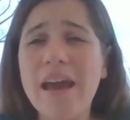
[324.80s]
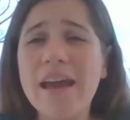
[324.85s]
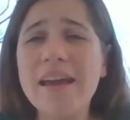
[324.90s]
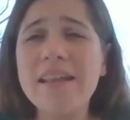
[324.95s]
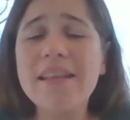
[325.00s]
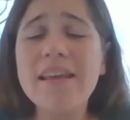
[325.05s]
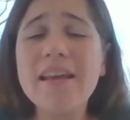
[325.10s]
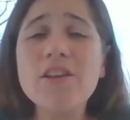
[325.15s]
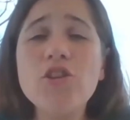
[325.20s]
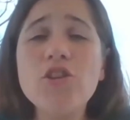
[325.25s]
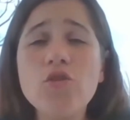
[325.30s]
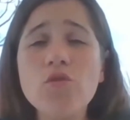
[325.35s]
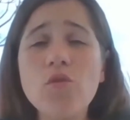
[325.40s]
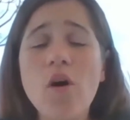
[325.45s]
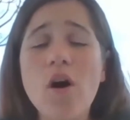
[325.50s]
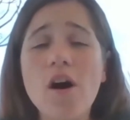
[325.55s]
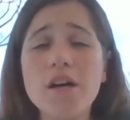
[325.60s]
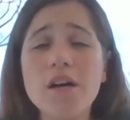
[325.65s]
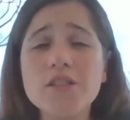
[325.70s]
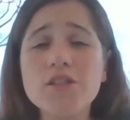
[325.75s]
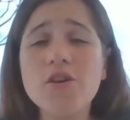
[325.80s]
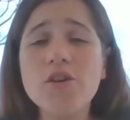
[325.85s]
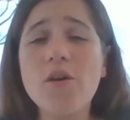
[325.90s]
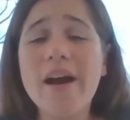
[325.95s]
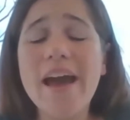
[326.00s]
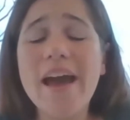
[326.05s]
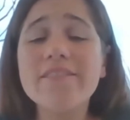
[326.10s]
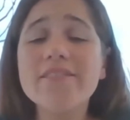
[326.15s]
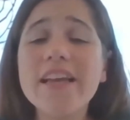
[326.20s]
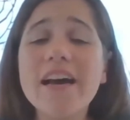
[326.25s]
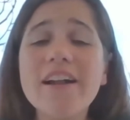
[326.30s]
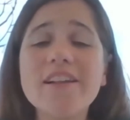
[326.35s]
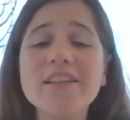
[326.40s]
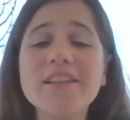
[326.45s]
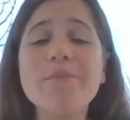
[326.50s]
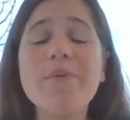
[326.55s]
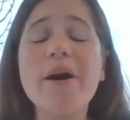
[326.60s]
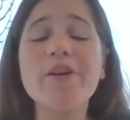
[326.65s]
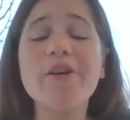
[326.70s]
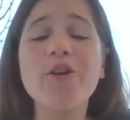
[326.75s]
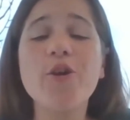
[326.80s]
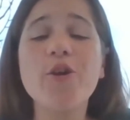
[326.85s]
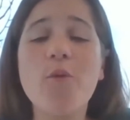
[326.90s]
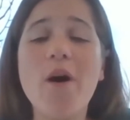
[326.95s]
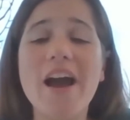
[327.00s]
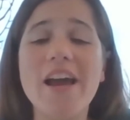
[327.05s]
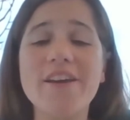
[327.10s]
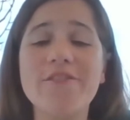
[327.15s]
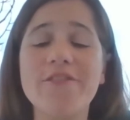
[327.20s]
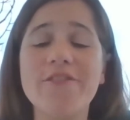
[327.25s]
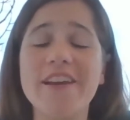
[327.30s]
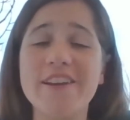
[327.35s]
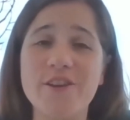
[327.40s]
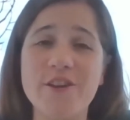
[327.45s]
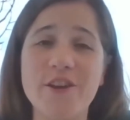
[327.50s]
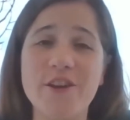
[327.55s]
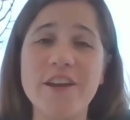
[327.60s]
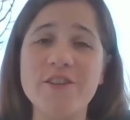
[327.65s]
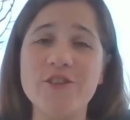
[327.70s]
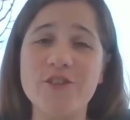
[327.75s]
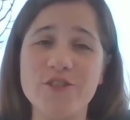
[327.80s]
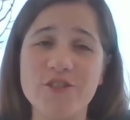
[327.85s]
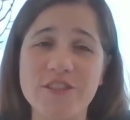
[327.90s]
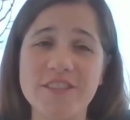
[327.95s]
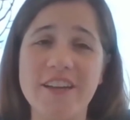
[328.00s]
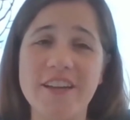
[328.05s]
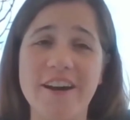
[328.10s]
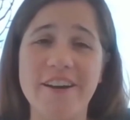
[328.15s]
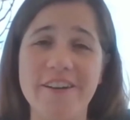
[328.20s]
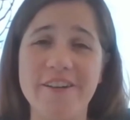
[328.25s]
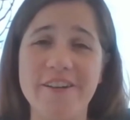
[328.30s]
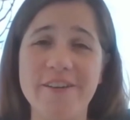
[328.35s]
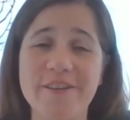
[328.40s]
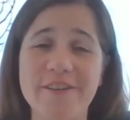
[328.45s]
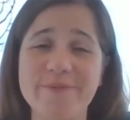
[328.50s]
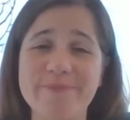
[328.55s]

then you also tell us about your wife and your son.